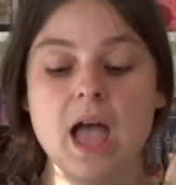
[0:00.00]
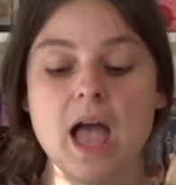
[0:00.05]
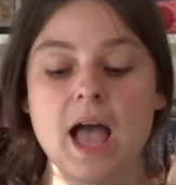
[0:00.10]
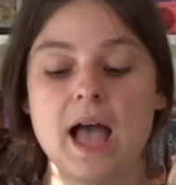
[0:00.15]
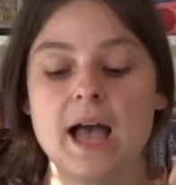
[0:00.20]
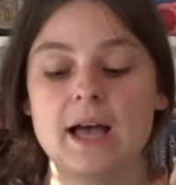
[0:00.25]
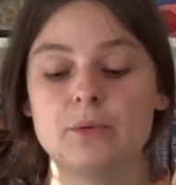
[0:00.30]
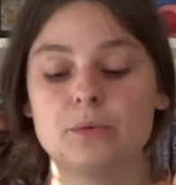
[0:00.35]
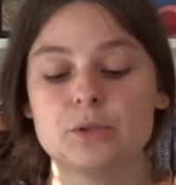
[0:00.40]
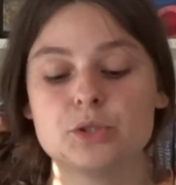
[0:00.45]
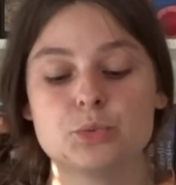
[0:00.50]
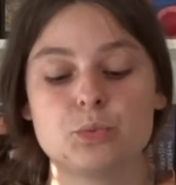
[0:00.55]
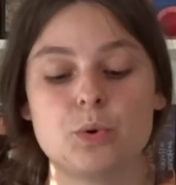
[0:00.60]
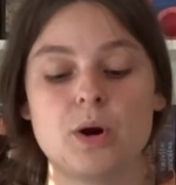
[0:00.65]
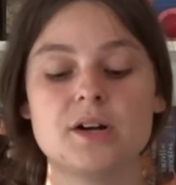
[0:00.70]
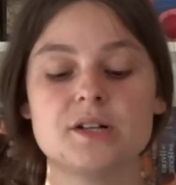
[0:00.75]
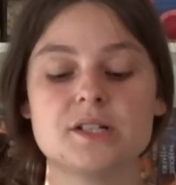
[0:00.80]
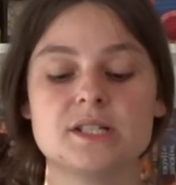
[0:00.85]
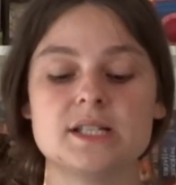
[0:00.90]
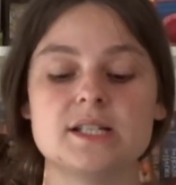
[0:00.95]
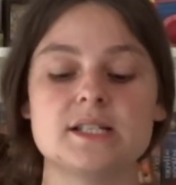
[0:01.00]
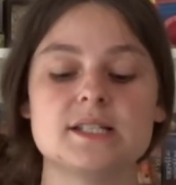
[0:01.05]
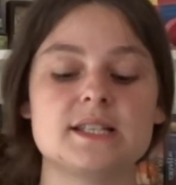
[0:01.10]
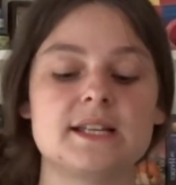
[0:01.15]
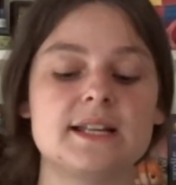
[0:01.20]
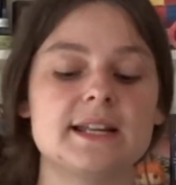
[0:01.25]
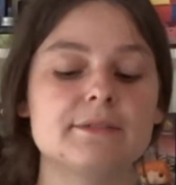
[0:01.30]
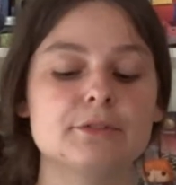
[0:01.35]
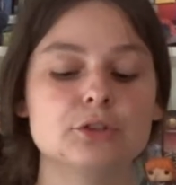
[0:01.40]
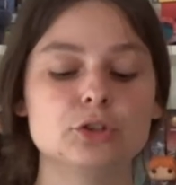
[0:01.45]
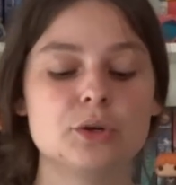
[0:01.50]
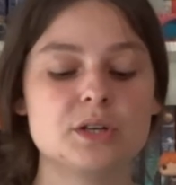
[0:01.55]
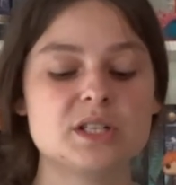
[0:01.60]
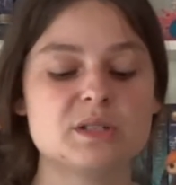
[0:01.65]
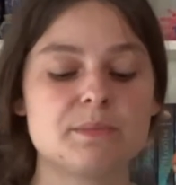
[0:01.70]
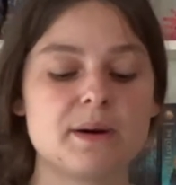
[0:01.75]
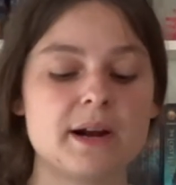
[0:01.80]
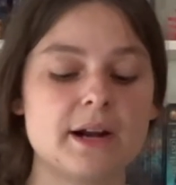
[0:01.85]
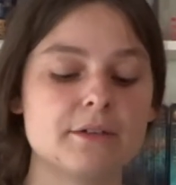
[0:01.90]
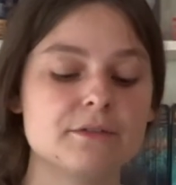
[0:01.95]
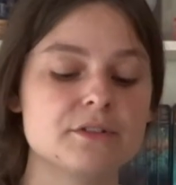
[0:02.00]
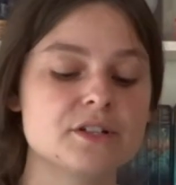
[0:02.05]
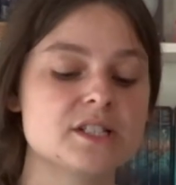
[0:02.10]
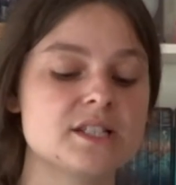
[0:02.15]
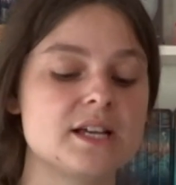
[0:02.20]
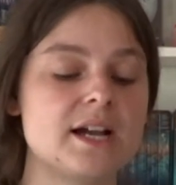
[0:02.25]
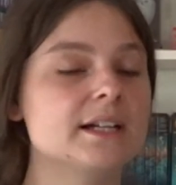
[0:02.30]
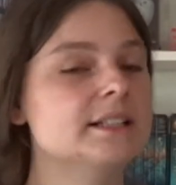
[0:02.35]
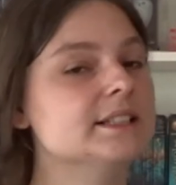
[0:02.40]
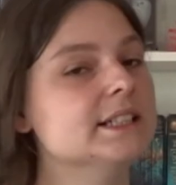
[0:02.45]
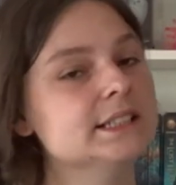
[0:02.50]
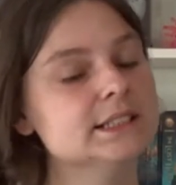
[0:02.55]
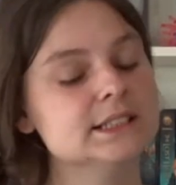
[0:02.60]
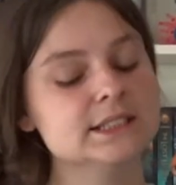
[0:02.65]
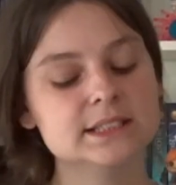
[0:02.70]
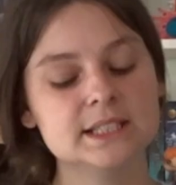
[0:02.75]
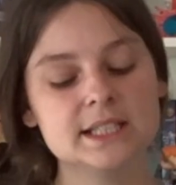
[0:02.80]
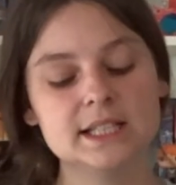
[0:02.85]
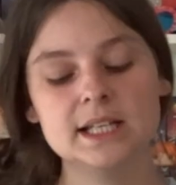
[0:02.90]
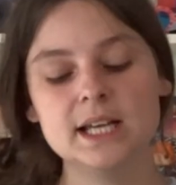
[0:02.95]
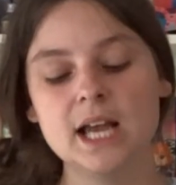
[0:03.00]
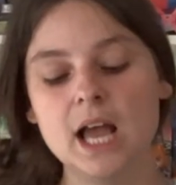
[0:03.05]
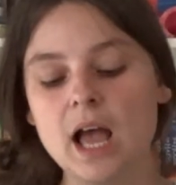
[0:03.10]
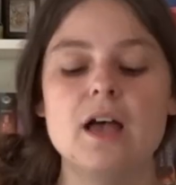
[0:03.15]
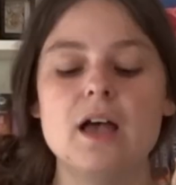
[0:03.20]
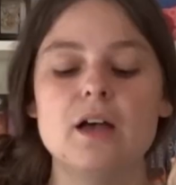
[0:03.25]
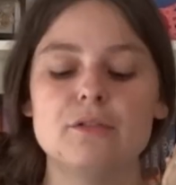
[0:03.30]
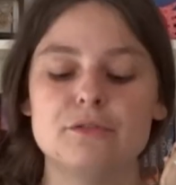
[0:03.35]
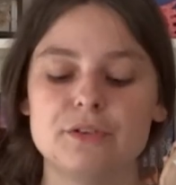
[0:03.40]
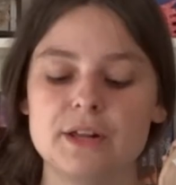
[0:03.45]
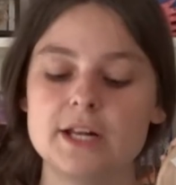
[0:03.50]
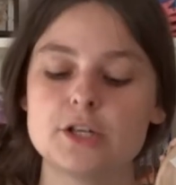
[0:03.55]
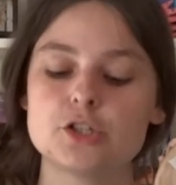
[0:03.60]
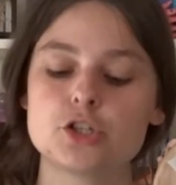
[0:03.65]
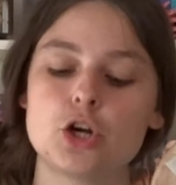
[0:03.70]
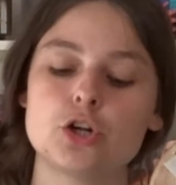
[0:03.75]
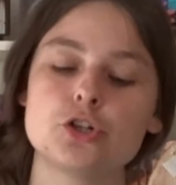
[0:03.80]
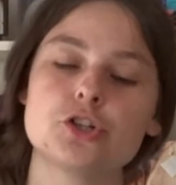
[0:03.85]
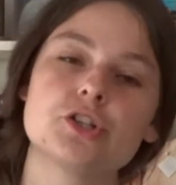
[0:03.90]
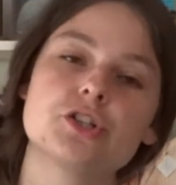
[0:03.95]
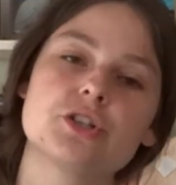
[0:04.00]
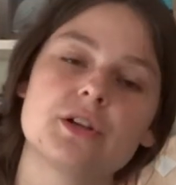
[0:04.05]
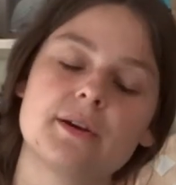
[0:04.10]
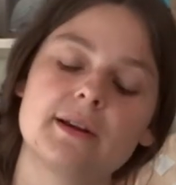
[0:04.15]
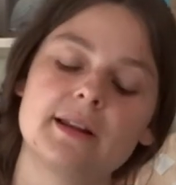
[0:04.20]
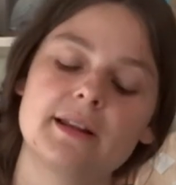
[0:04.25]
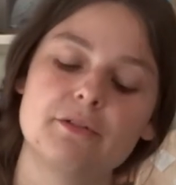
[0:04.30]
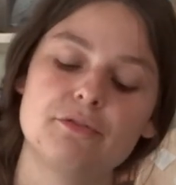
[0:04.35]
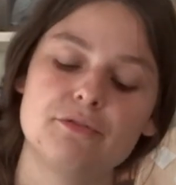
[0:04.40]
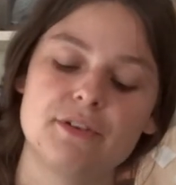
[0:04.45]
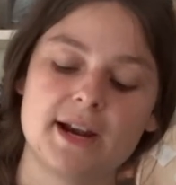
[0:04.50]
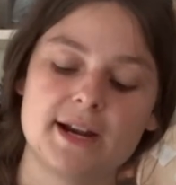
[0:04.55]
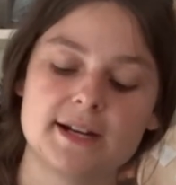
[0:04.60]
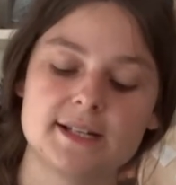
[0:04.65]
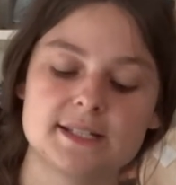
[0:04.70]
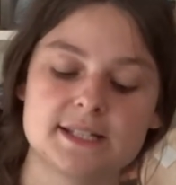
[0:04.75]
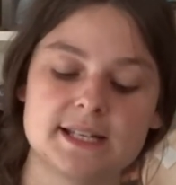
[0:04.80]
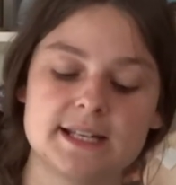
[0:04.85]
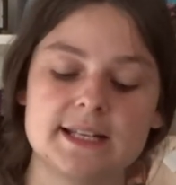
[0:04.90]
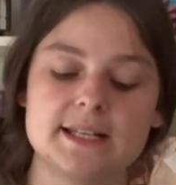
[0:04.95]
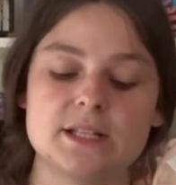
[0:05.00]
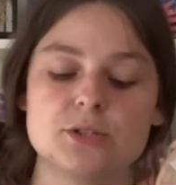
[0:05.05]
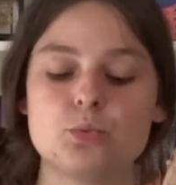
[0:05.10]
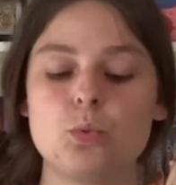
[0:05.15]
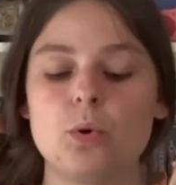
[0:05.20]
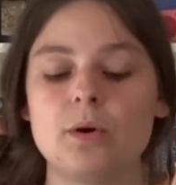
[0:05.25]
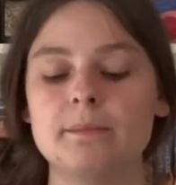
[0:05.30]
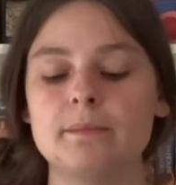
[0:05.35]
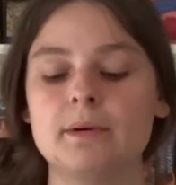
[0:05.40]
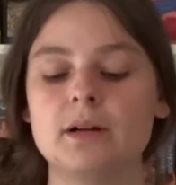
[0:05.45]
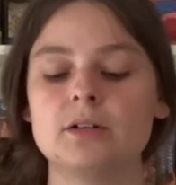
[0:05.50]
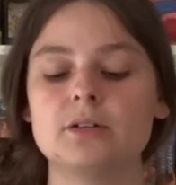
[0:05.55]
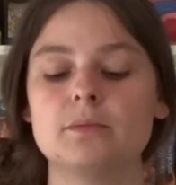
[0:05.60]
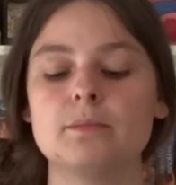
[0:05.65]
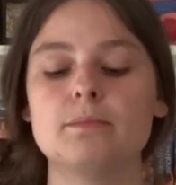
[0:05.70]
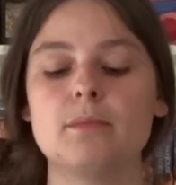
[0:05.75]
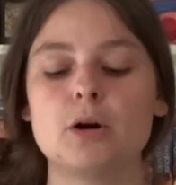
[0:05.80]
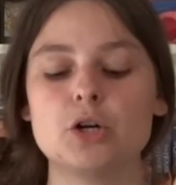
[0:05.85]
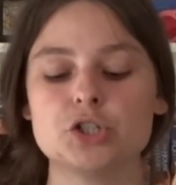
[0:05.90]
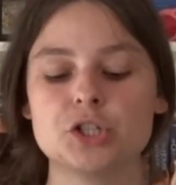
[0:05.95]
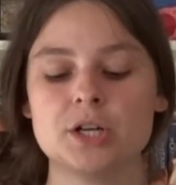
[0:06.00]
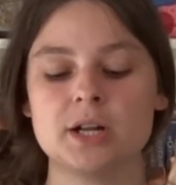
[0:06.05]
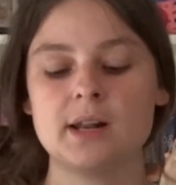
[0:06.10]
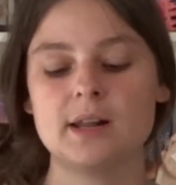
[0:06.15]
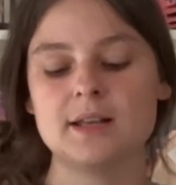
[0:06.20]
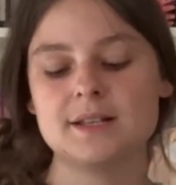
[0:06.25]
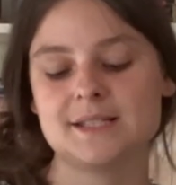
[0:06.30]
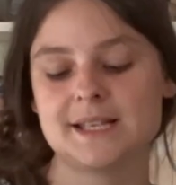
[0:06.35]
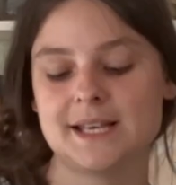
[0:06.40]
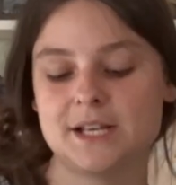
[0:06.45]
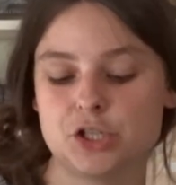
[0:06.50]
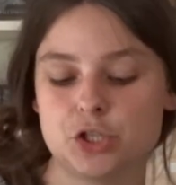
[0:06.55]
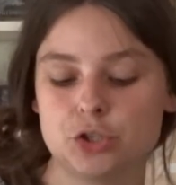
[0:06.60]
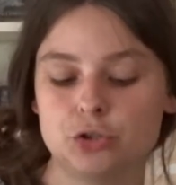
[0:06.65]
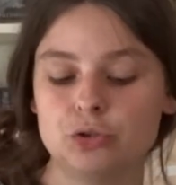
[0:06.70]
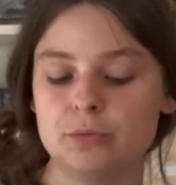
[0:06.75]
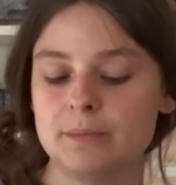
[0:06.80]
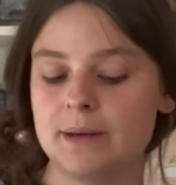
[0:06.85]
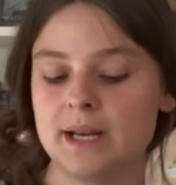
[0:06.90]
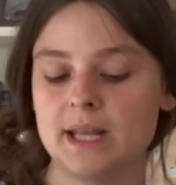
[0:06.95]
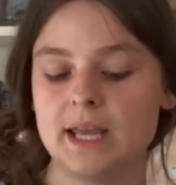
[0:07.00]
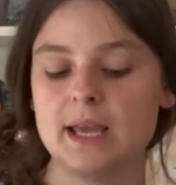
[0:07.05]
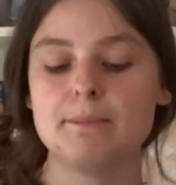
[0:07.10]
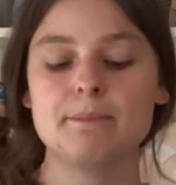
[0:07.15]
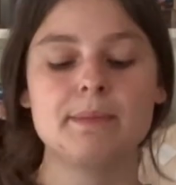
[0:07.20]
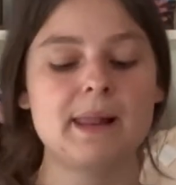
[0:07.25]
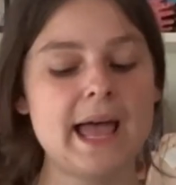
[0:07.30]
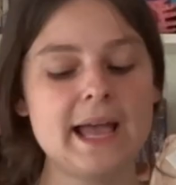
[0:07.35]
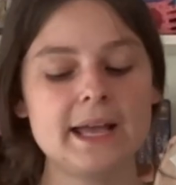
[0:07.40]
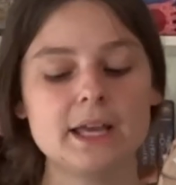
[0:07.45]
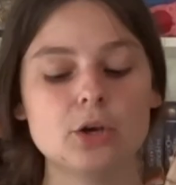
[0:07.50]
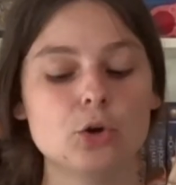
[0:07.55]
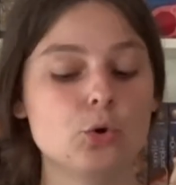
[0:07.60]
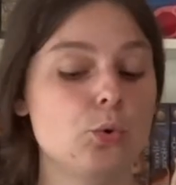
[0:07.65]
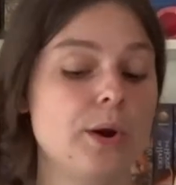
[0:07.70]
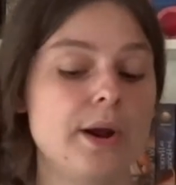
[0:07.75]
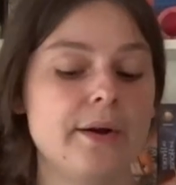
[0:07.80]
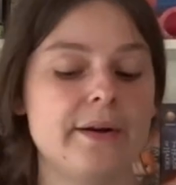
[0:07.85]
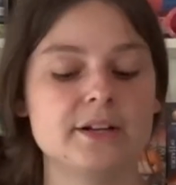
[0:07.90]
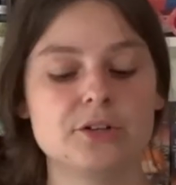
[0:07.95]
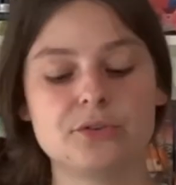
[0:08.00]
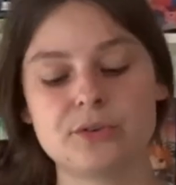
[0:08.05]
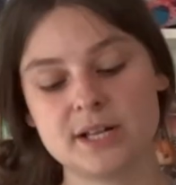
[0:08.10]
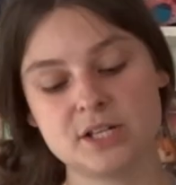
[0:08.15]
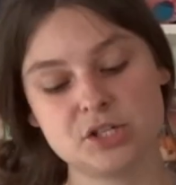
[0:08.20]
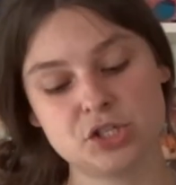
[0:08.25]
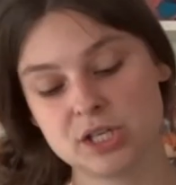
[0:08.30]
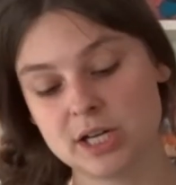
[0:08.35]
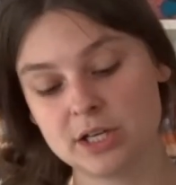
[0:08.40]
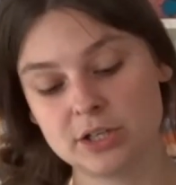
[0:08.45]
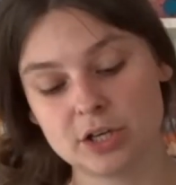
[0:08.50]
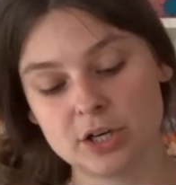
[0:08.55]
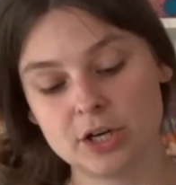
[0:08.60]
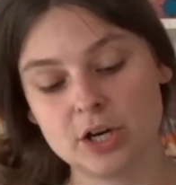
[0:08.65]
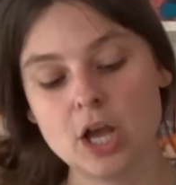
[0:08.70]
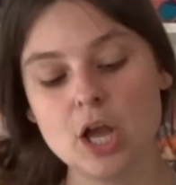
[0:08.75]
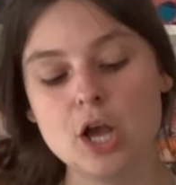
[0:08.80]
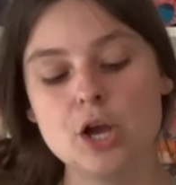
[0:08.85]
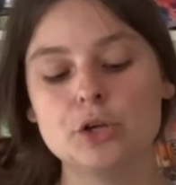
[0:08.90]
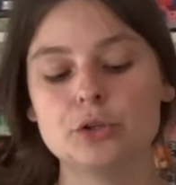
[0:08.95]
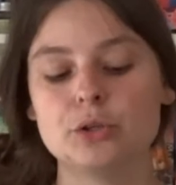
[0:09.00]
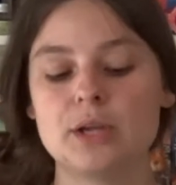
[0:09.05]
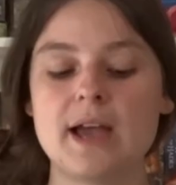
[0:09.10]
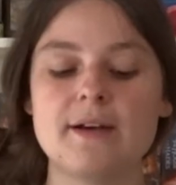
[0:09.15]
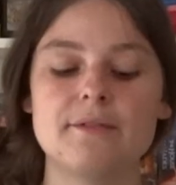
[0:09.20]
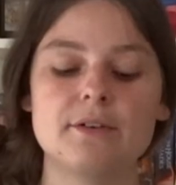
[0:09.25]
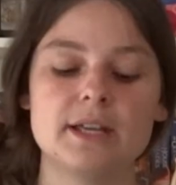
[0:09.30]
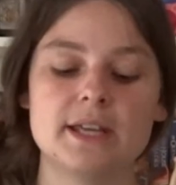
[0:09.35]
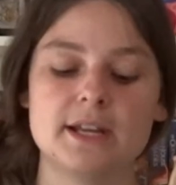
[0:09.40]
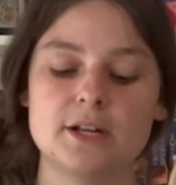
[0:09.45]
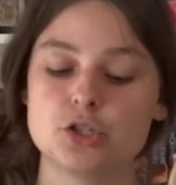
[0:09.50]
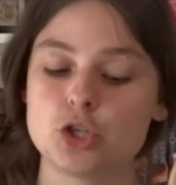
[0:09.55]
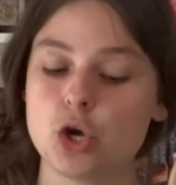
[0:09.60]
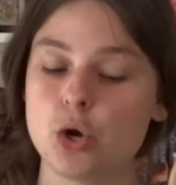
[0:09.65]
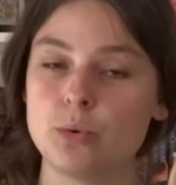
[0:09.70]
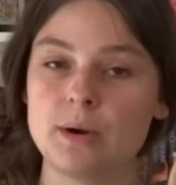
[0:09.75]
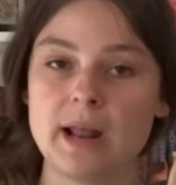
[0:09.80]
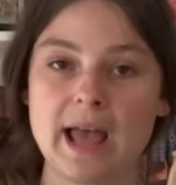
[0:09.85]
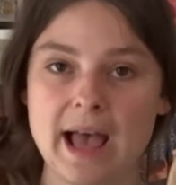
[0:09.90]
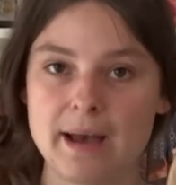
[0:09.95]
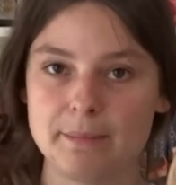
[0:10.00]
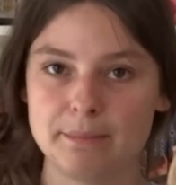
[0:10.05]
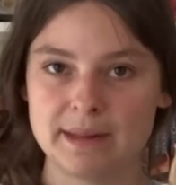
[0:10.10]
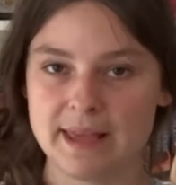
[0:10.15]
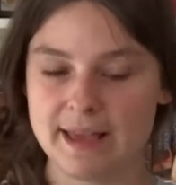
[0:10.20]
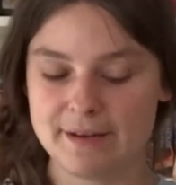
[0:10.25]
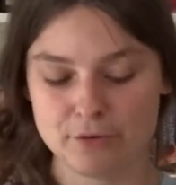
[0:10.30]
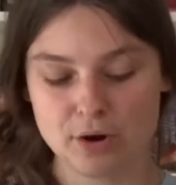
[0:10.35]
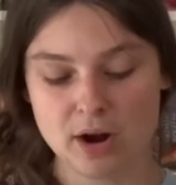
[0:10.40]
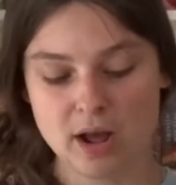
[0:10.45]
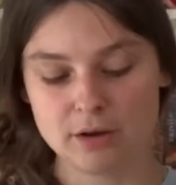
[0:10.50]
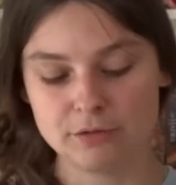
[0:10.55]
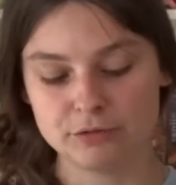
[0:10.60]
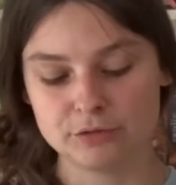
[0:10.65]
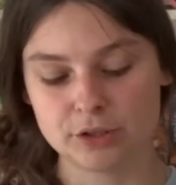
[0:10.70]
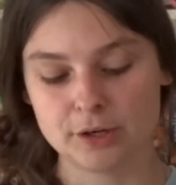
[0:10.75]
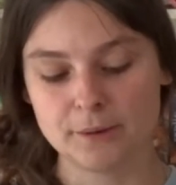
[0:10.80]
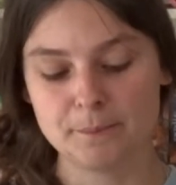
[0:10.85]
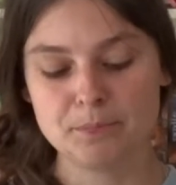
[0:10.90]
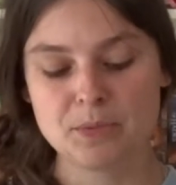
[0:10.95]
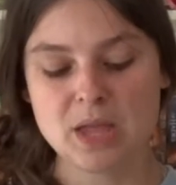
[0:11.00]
And what's worse is that even though he's proud of his identity, Felix also secretly fears that he's one marginalization too many, black, queer and transgender, to ever get his own happily ever after.